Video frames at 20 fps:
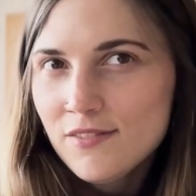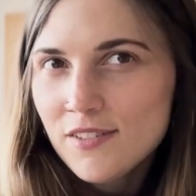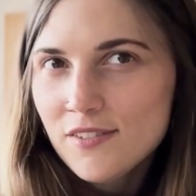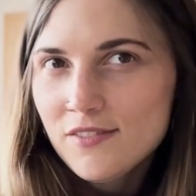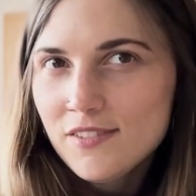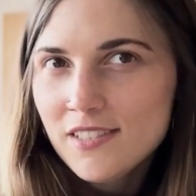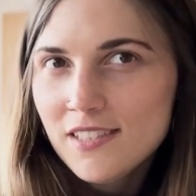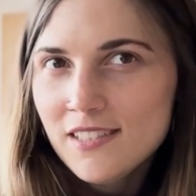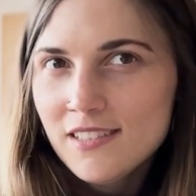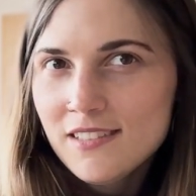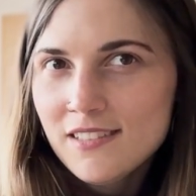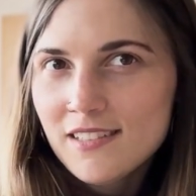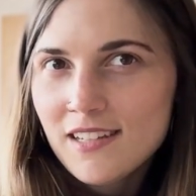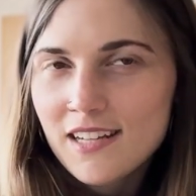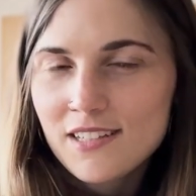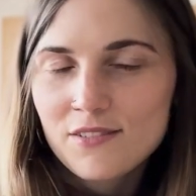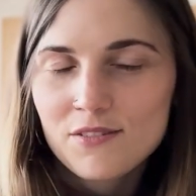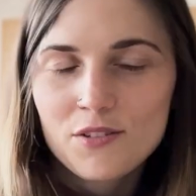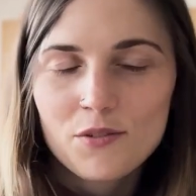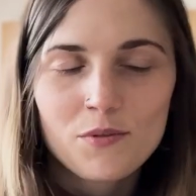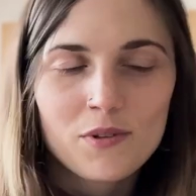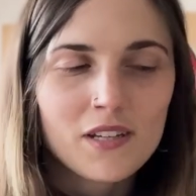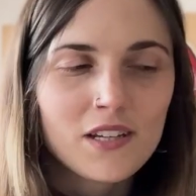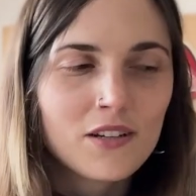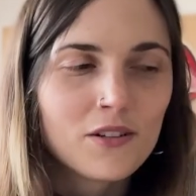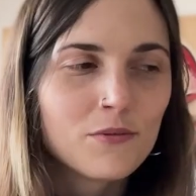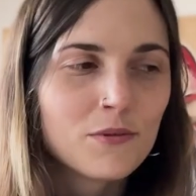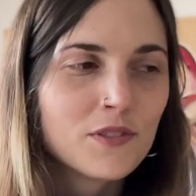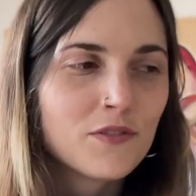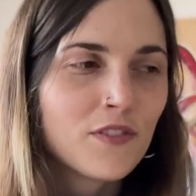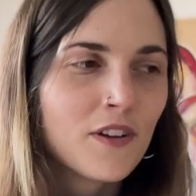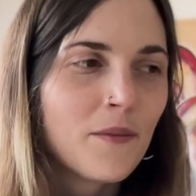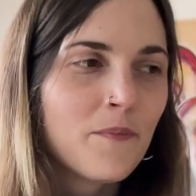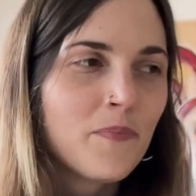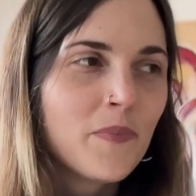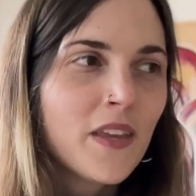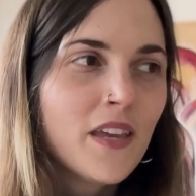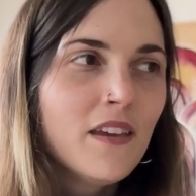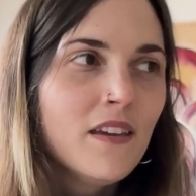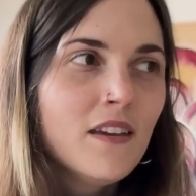15? I don't know what year it was
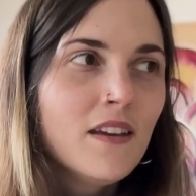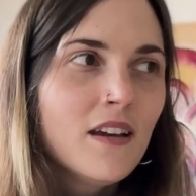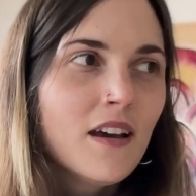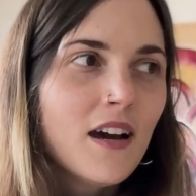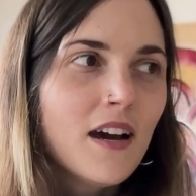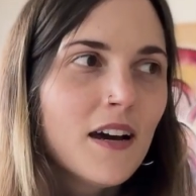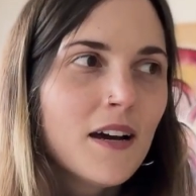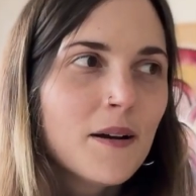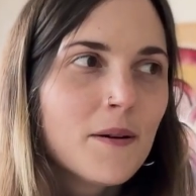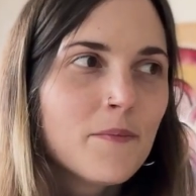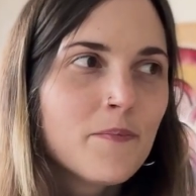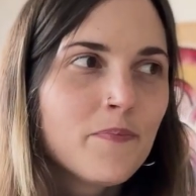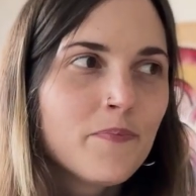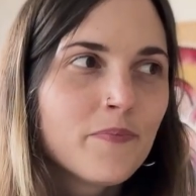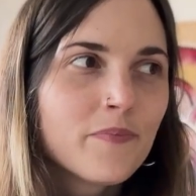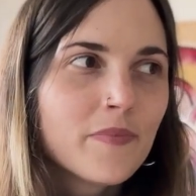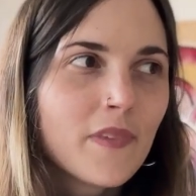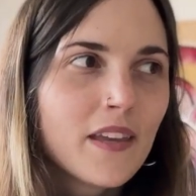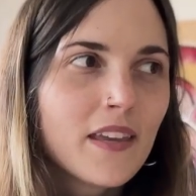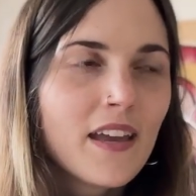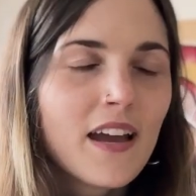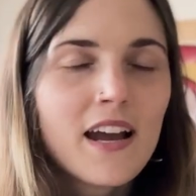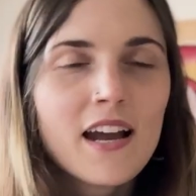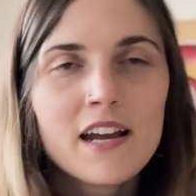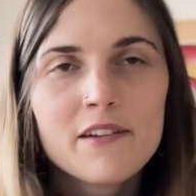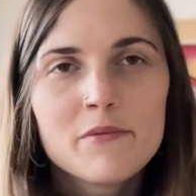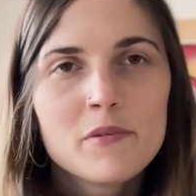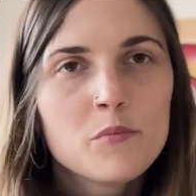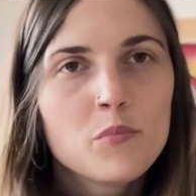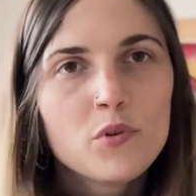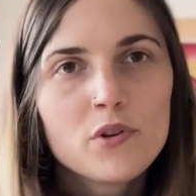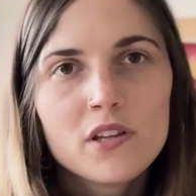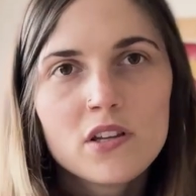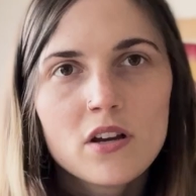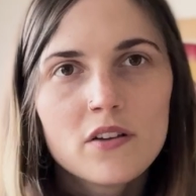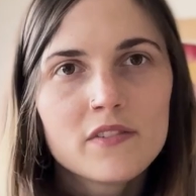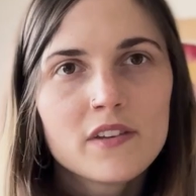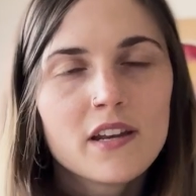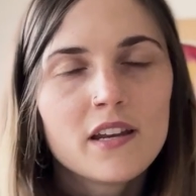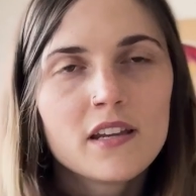from. I've been
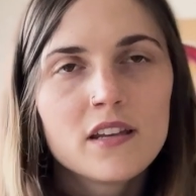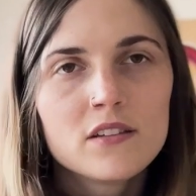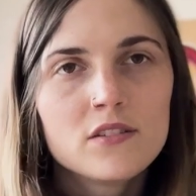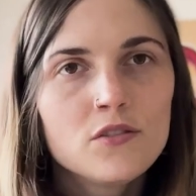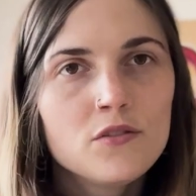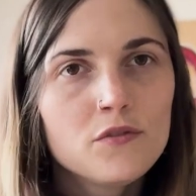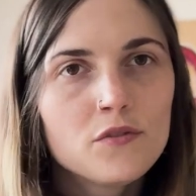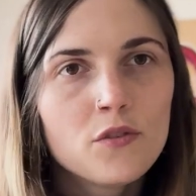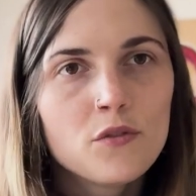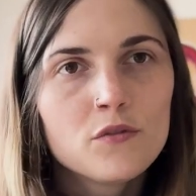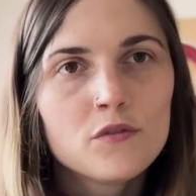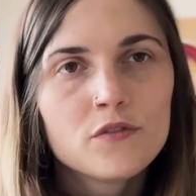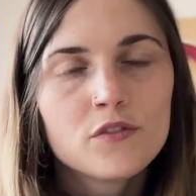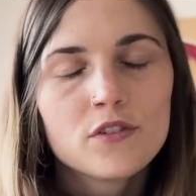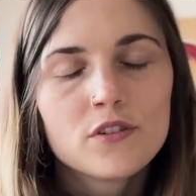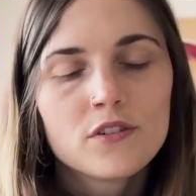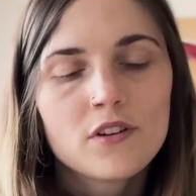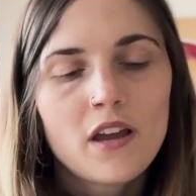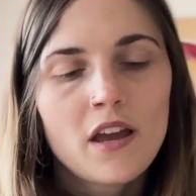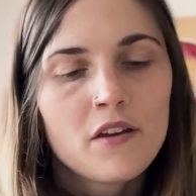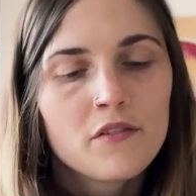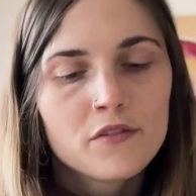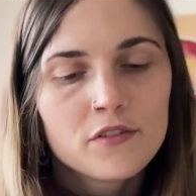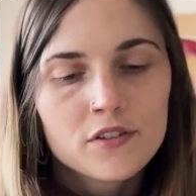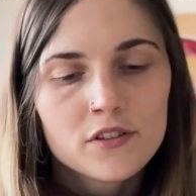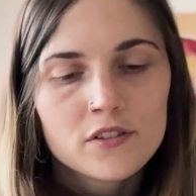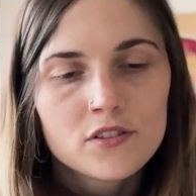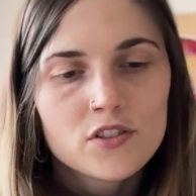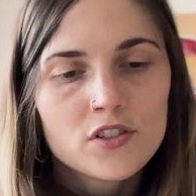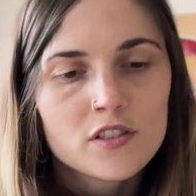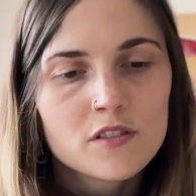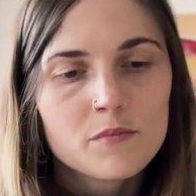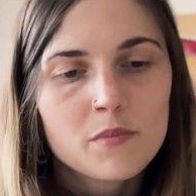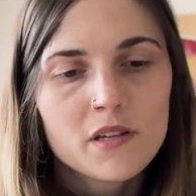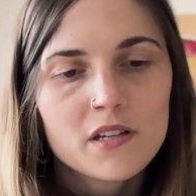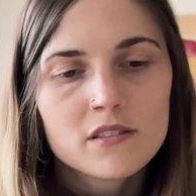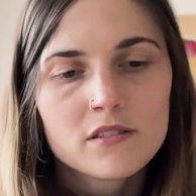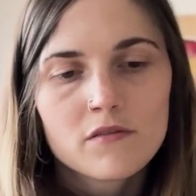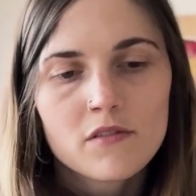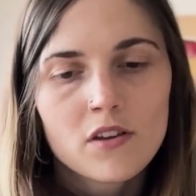putting off getting a new phone forever just
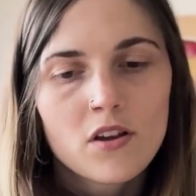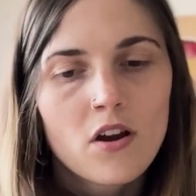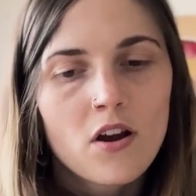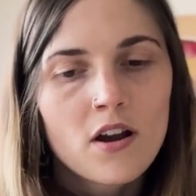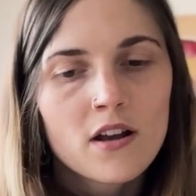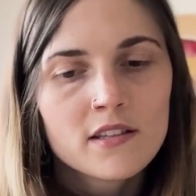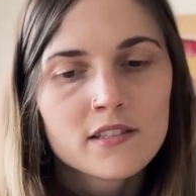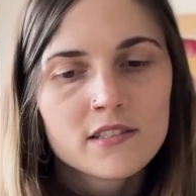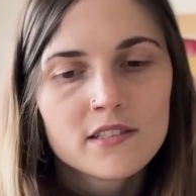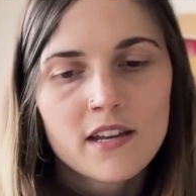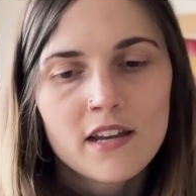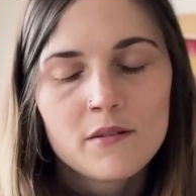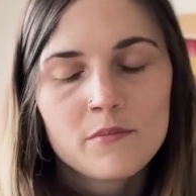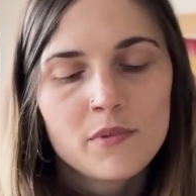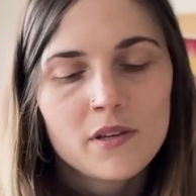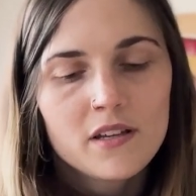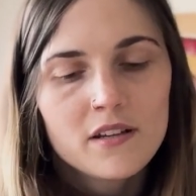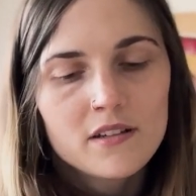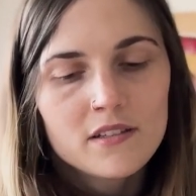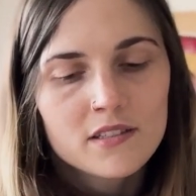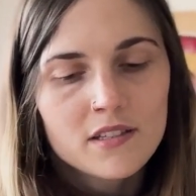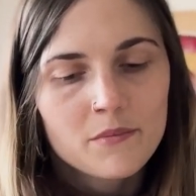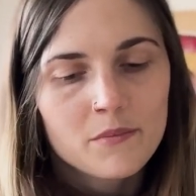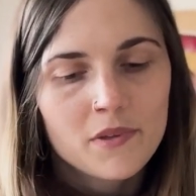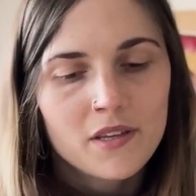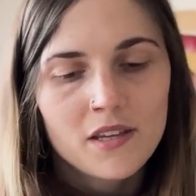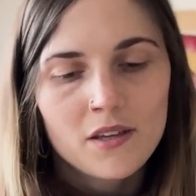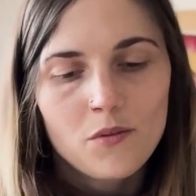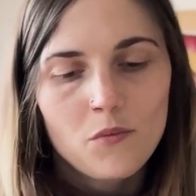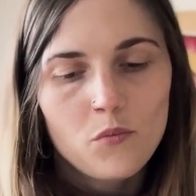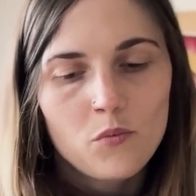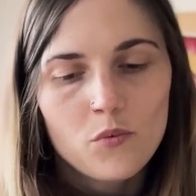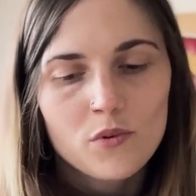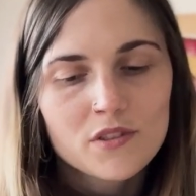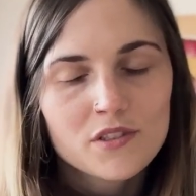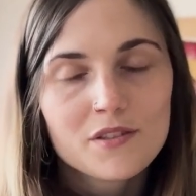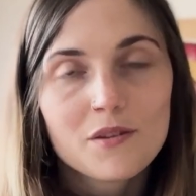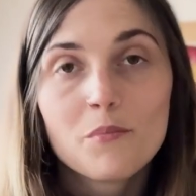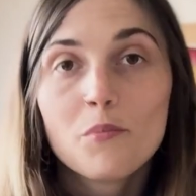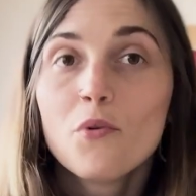because of the cost and because I'm like,
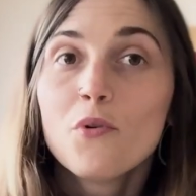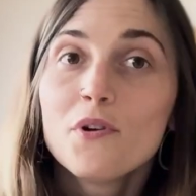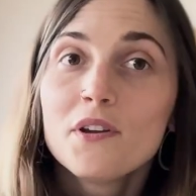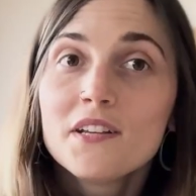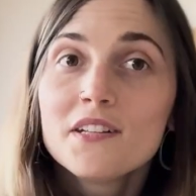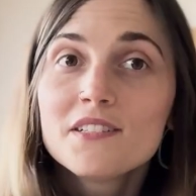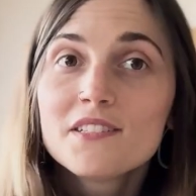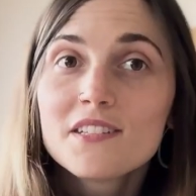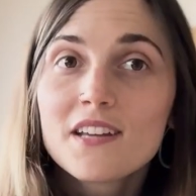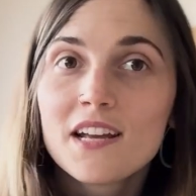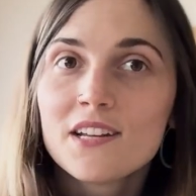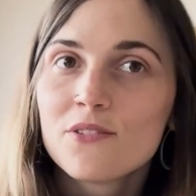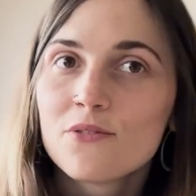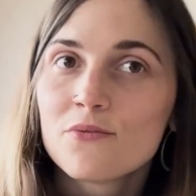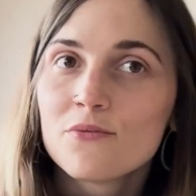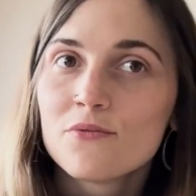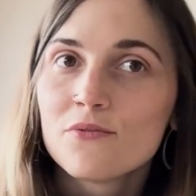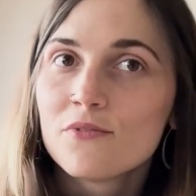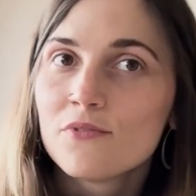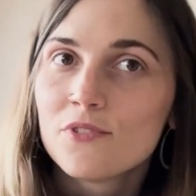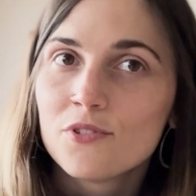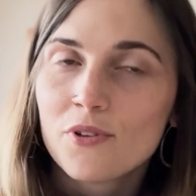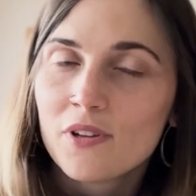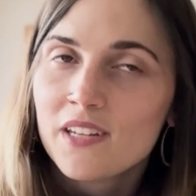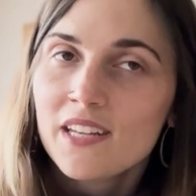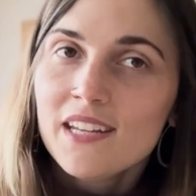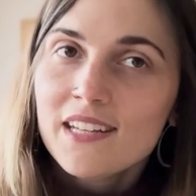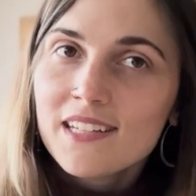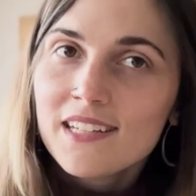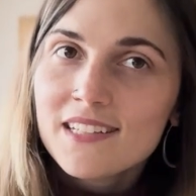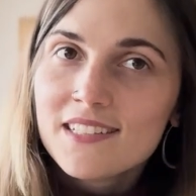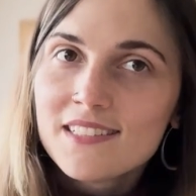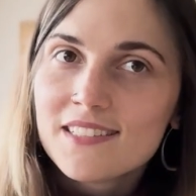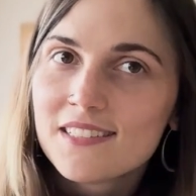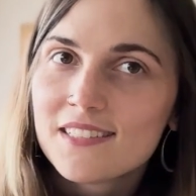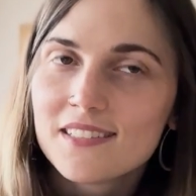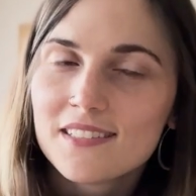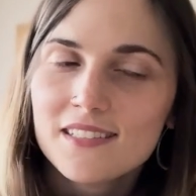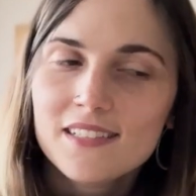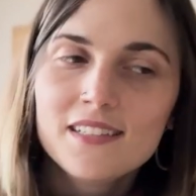what's the point? Do I need
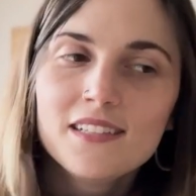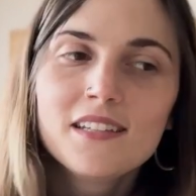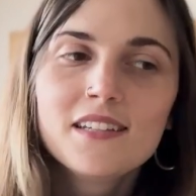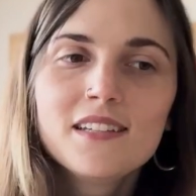it?